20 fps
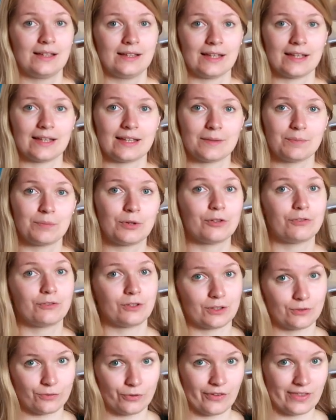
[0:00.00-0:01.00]
like
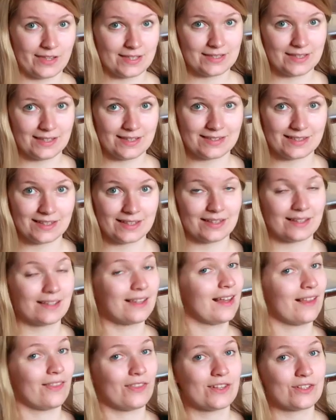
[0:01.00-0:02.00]
perfect for the season,
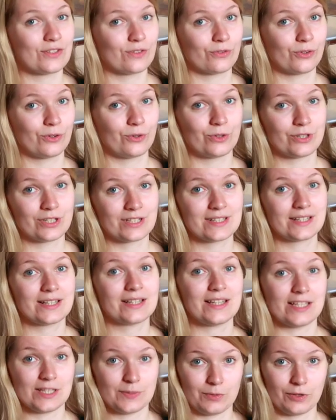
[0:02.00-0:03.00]
this of course
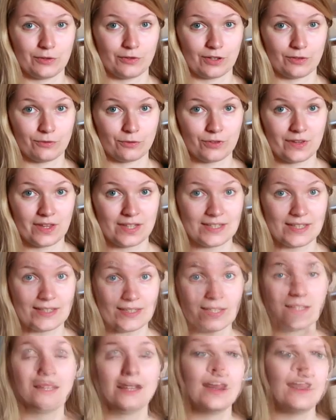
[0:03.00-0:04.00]
is perfect for the
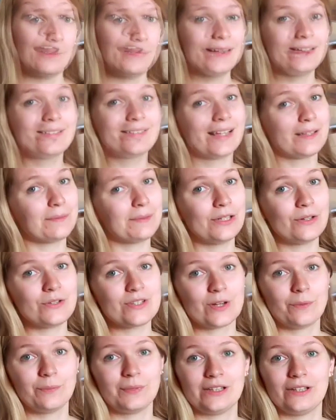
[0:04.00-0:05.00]
season. Please let me know
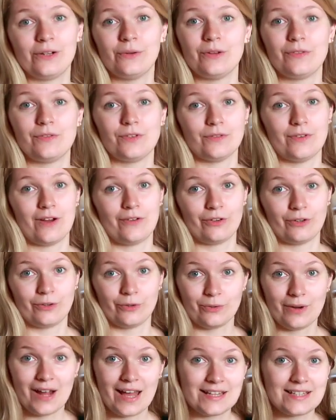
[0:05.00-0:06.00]
down below if you've
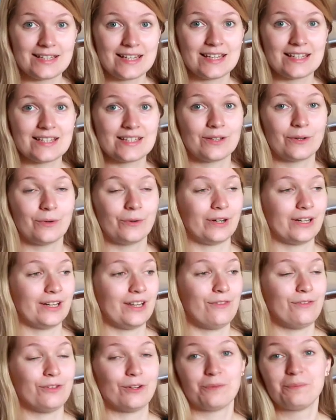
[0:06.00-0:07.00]
ever read it, or
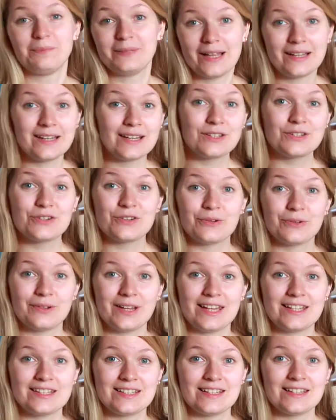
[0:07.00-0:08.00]
if you're planning to
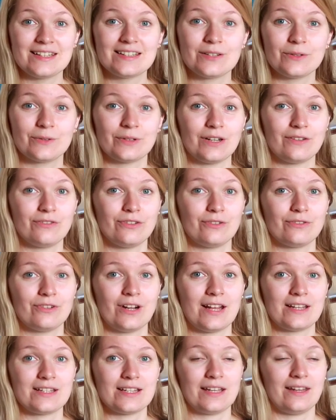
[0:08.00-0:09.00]
read it, or if you've
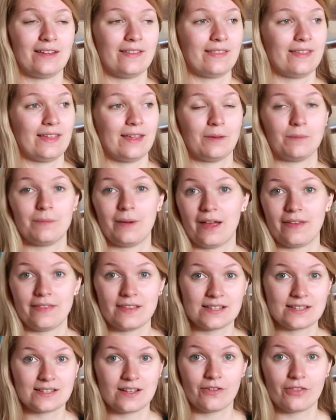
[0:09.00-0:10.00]
read anything by
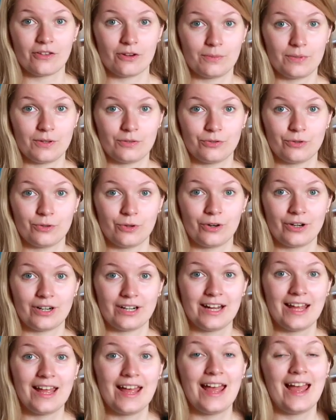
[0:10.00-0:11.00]
this author
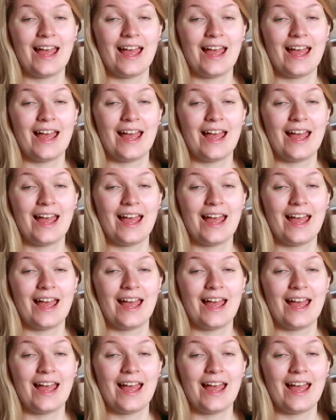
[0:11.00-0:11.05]
before.